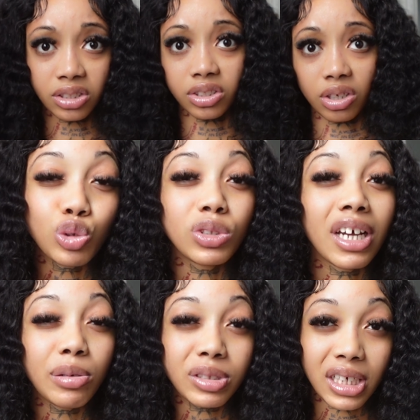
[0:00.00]
So two
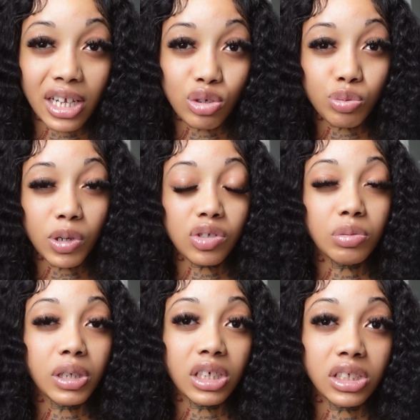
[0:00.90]
times a day you're supposed to
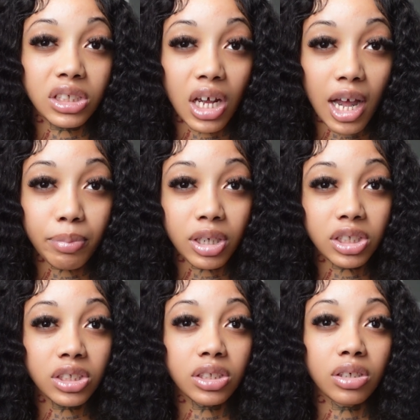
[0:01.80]
brush. I
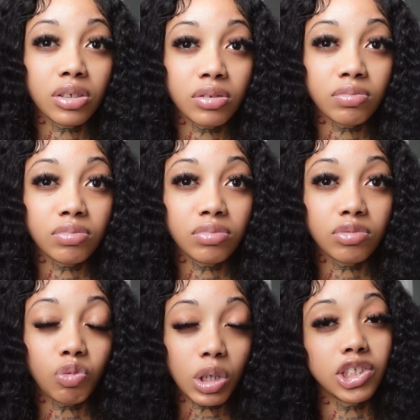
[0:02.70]
brush
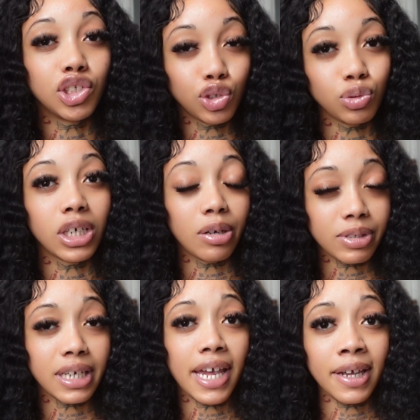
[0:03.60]
one to two times
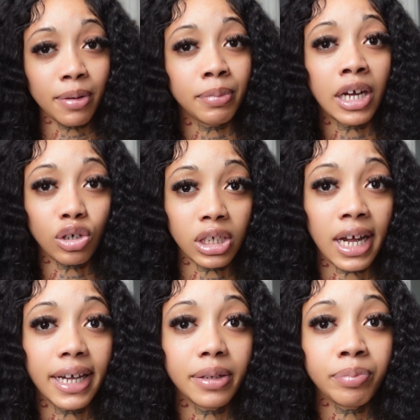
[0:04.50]
a day. I'm not gonna
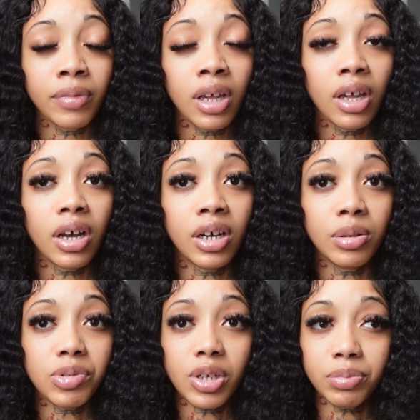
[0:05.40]
lie.
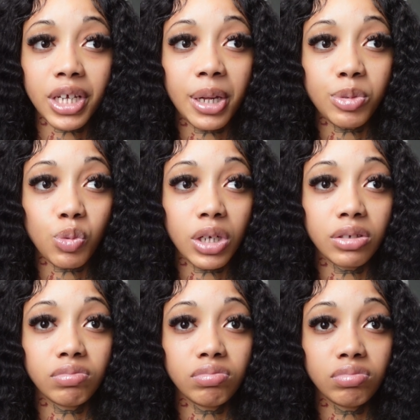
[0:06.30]
Um, sometimes
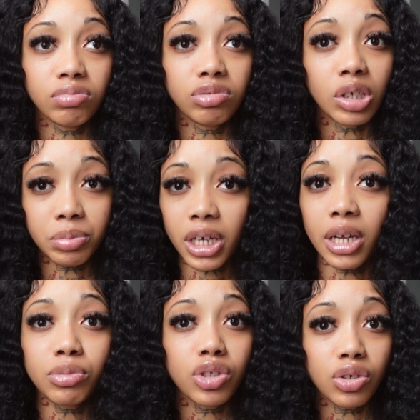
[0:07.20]
one,
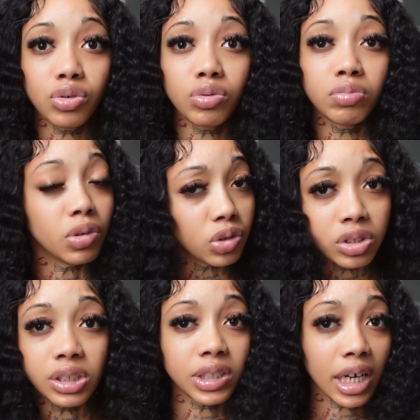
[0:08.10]
sometimes two. Most
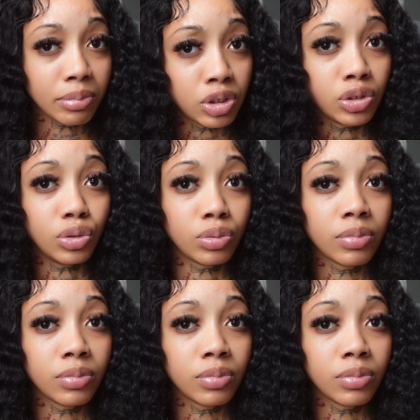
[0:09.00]
of the time two.